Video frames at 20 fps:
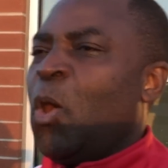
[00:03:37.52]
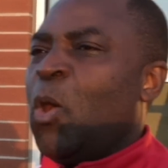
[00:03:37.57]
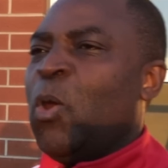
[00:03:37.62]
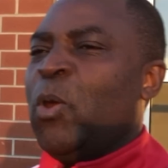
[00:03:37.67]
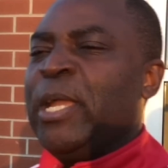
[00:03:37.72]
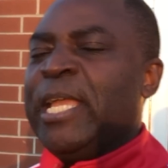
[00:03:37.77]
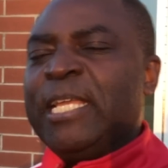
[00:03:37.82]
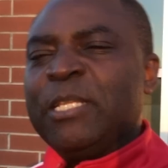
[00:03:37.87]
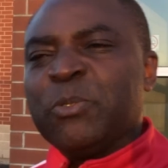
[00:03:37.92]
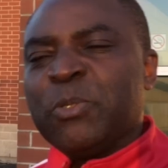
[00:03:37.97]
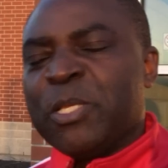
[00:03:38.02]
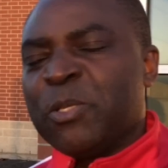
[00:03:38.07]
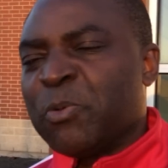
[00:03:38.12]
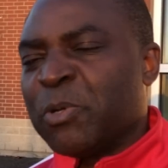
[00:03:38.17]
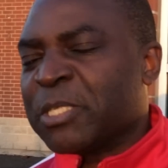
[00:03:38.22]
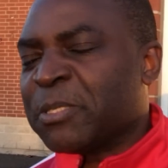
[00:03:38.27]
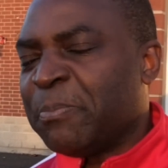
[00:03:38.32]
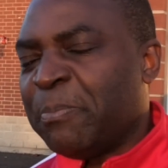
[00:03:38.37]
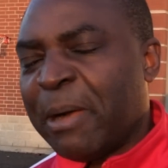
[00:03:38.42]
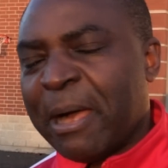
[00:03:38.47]
Oh, it
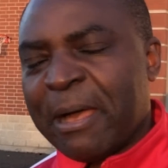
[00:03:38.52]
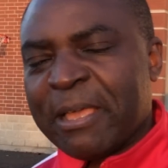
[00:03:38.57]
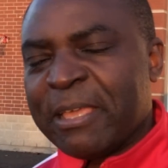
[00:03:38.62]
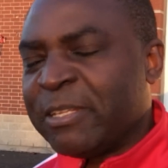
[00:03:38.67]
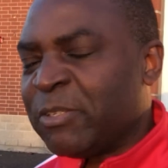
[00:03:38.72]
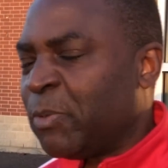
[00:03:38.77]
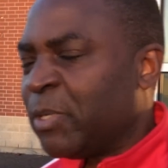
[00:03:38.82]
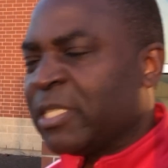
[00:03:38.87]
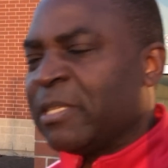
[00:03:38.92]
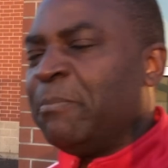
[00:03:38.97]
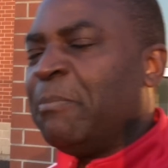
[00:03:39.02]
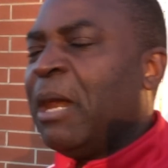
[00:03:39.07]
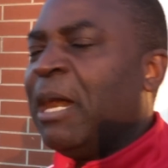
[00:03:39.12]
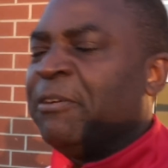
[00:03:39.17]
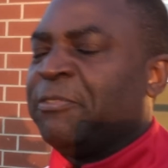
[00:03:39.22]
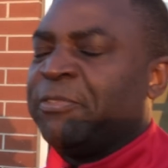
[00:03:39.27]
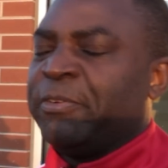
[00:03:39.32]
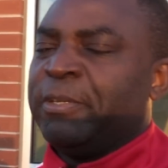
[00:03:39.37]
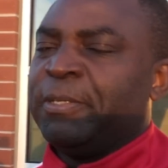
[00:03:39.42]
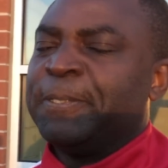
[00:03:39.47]
was a
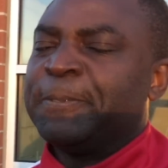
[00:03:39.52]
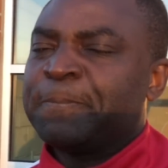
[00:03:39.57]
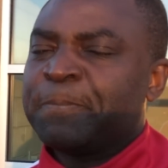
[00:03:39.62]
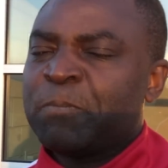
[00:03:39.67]
marvel.